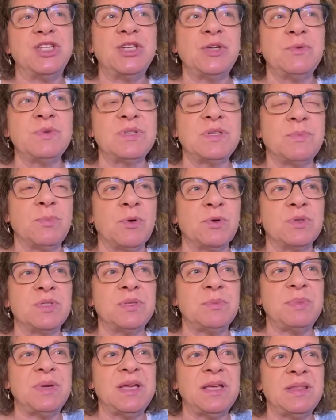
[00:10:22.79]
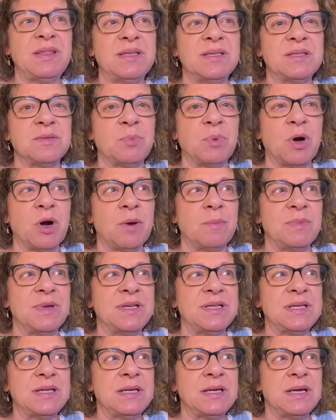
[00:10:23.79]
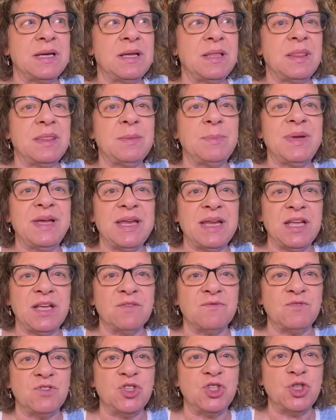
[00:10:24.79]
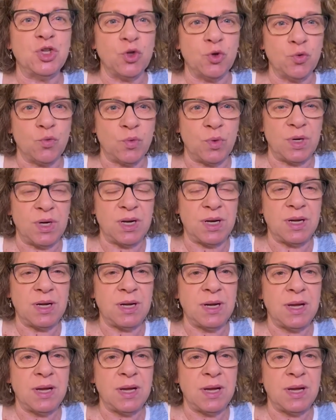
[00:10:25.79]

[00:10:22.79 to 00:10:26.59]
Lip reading: She was supposed to be in this apartment the beginning of June.